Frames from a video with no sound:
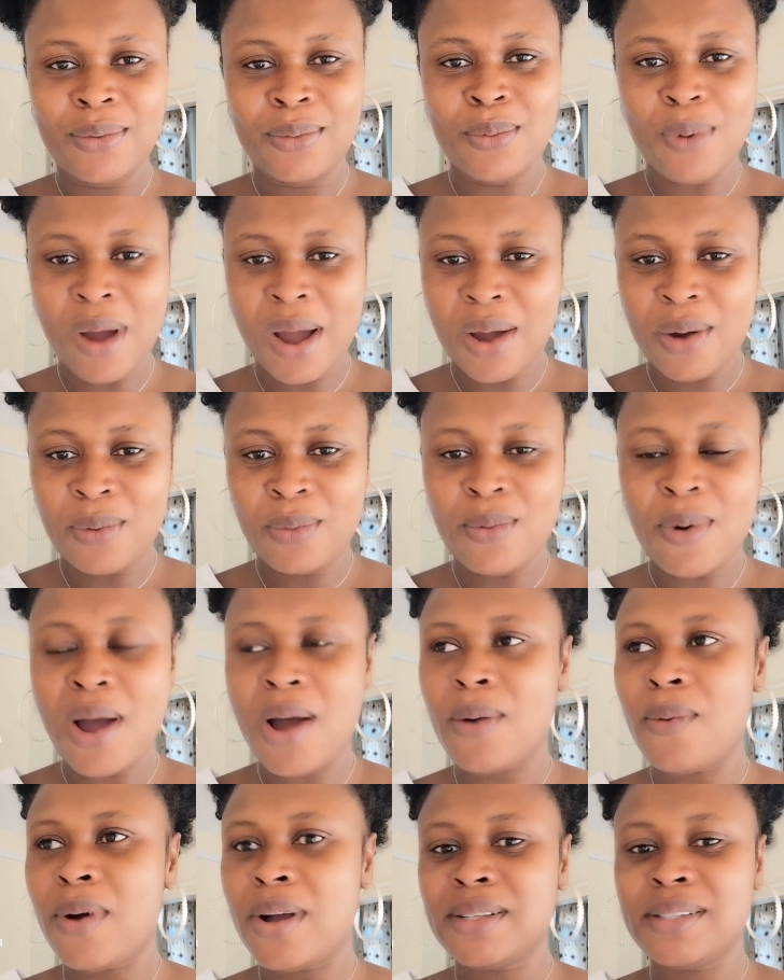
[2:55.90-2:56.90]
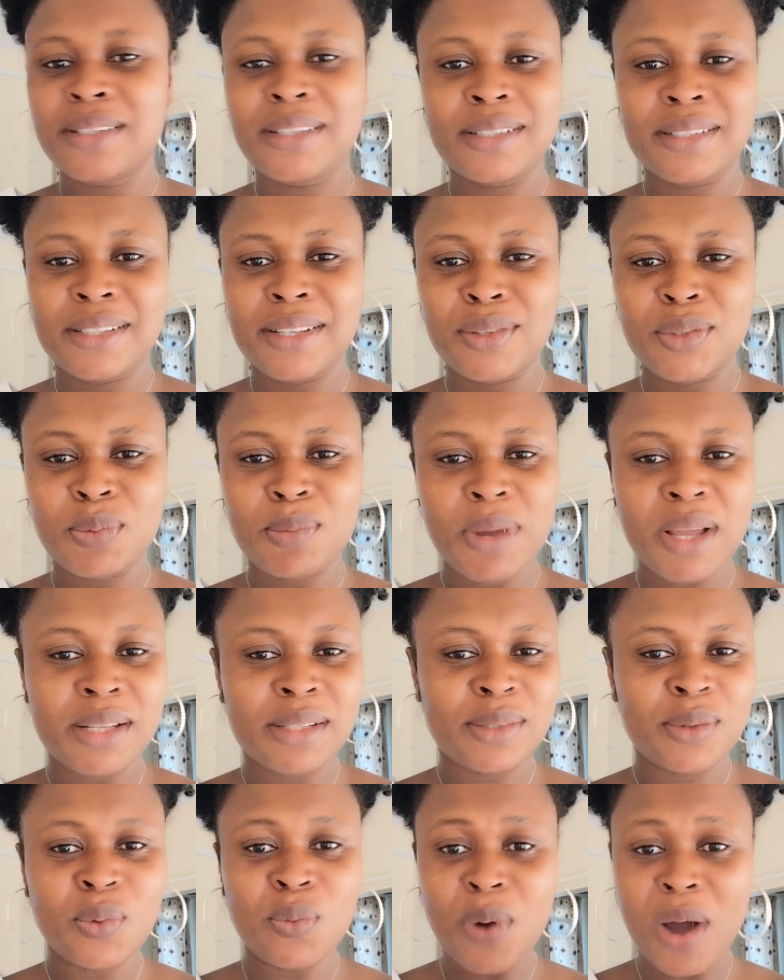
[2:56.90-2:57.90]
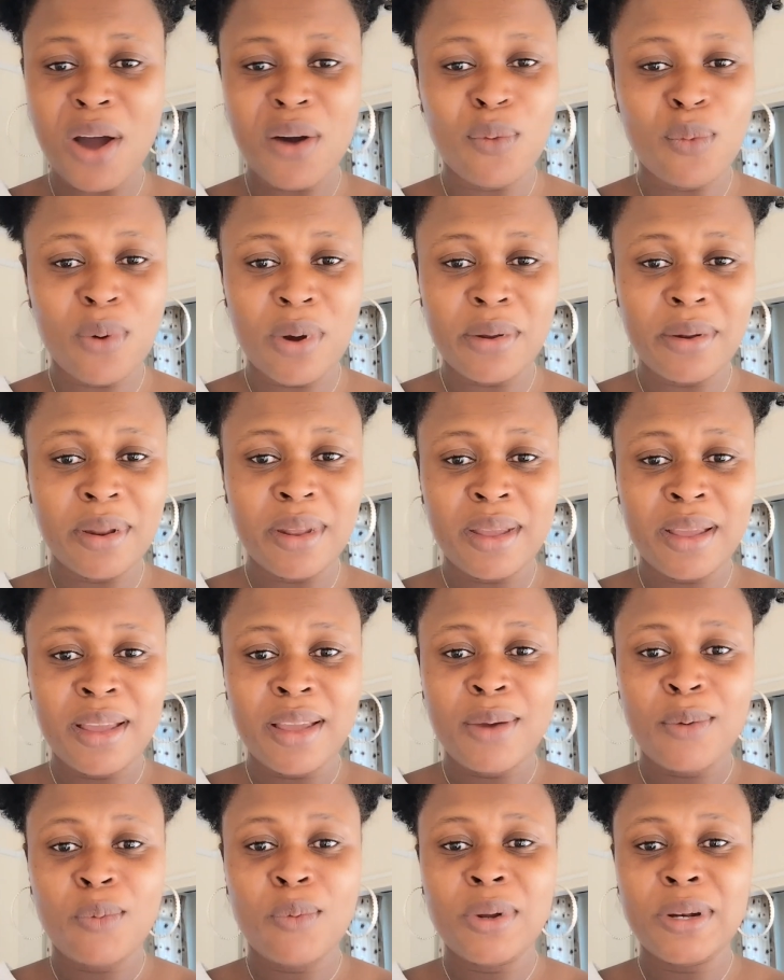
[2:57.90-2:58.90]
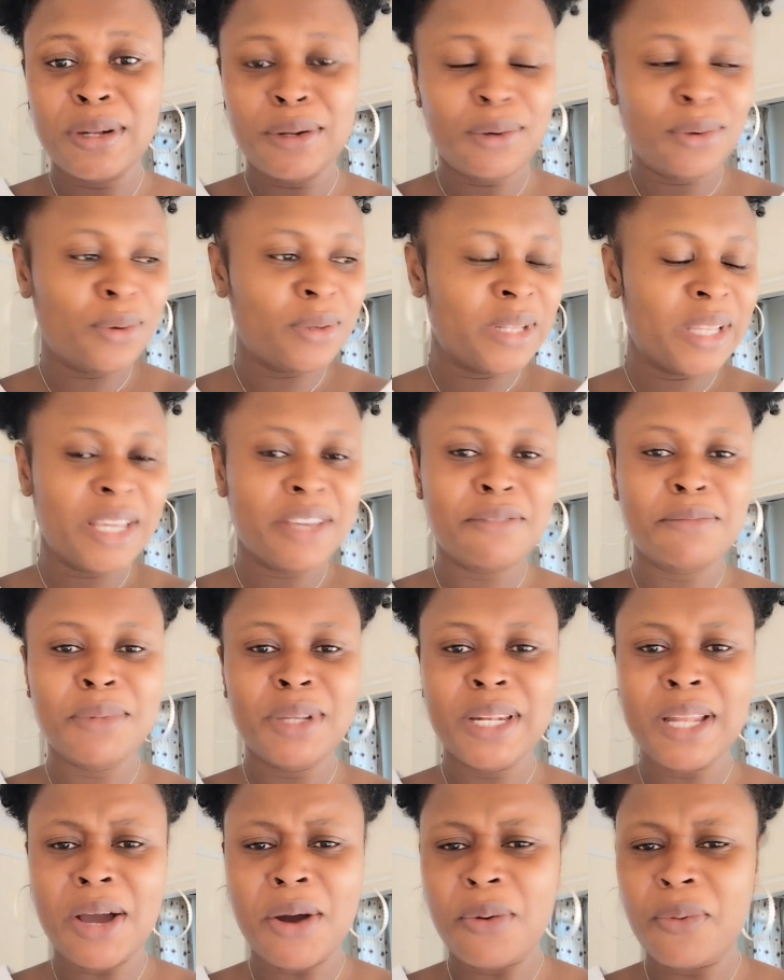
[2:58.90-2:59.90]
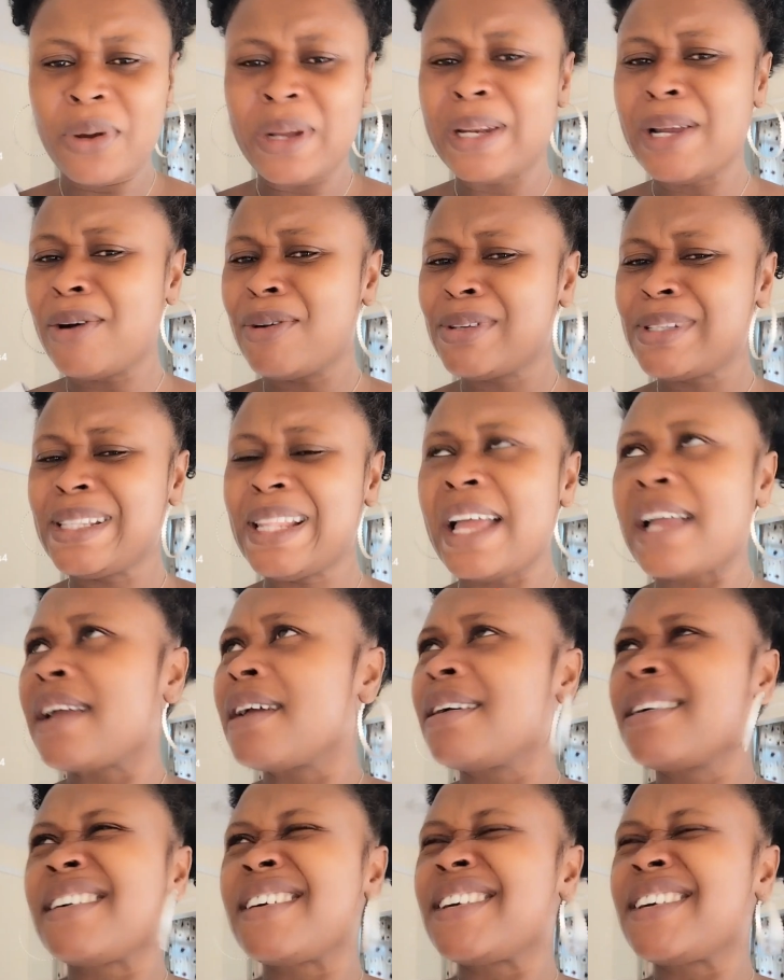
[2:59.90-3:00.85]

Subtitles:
I just said to myself, wow, when the Lord gave me that word, I was like,